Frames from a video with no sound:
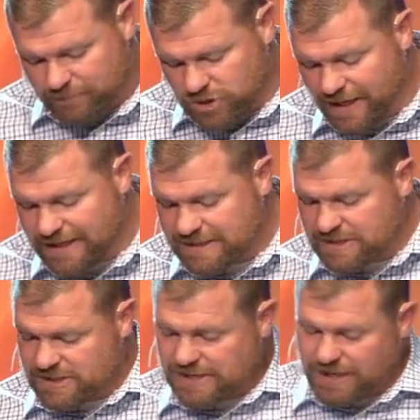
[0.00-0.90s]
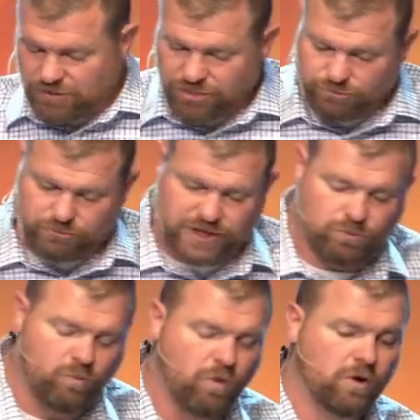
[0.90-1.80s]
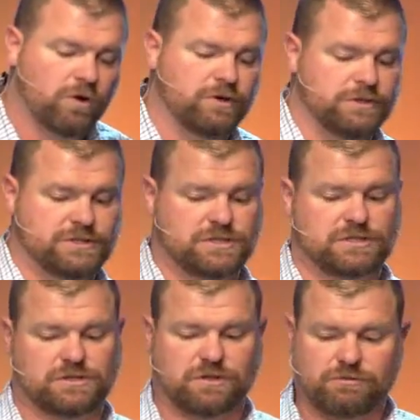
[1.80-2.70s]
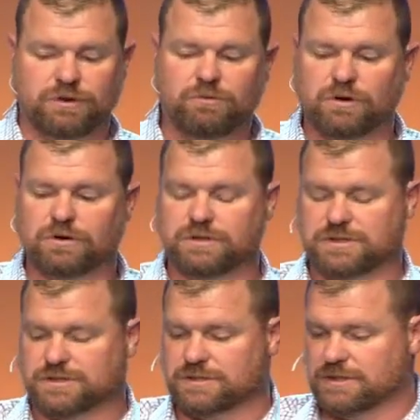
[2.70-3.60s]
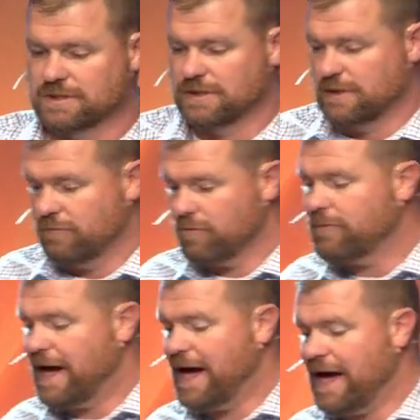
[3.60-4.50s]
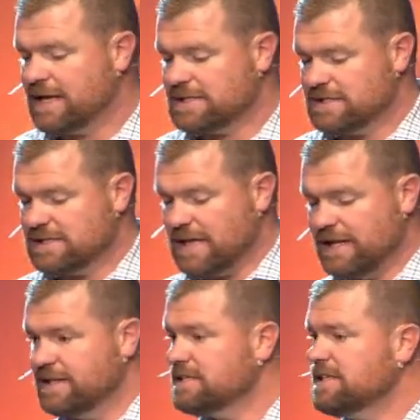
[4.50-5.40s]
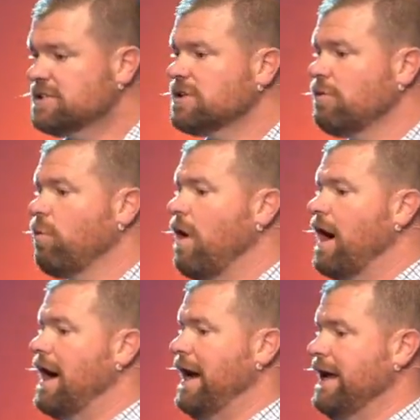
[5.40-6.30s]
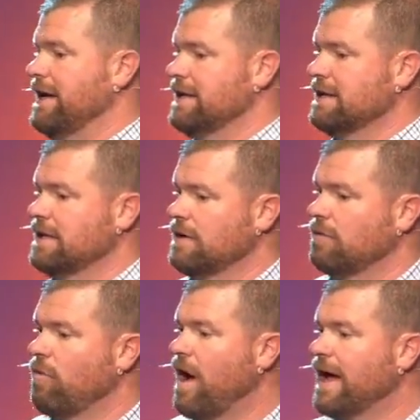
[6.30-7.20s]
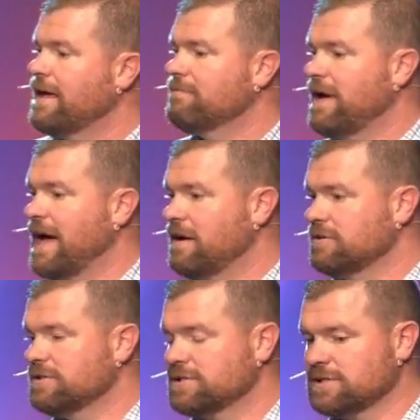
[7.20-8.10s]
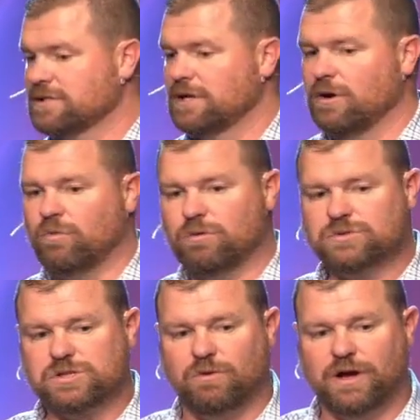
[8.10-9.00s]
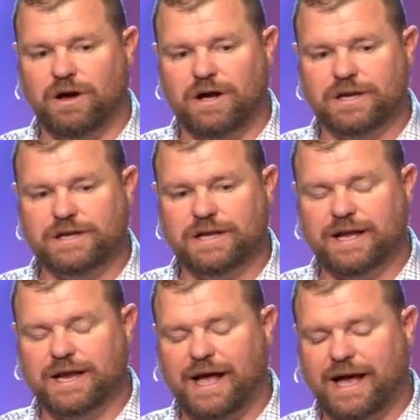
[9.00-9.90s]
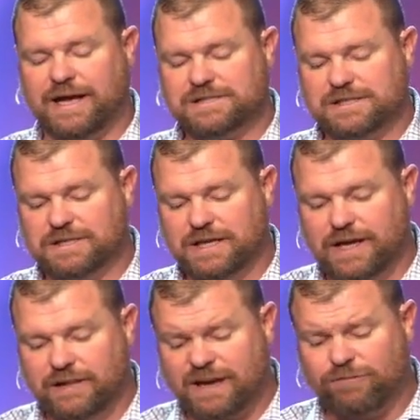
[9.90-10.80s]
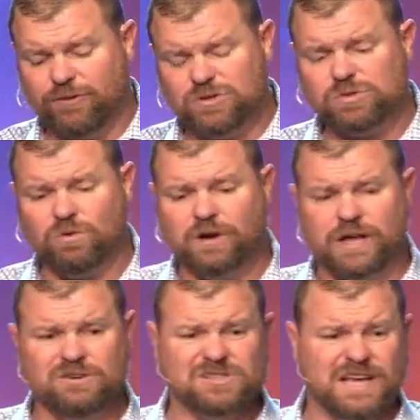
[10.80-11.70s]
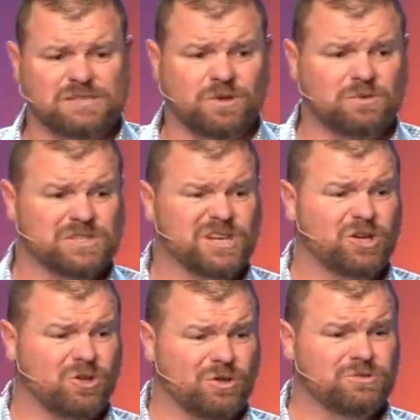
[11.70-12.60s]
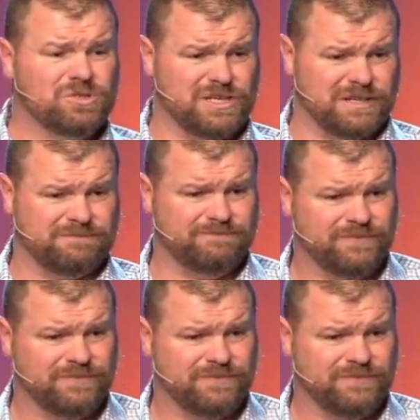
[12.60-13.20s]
trying to just take three words from Acts and say, this is the why it matters, what was going on in Acts. And that first word I used last week was inclusion.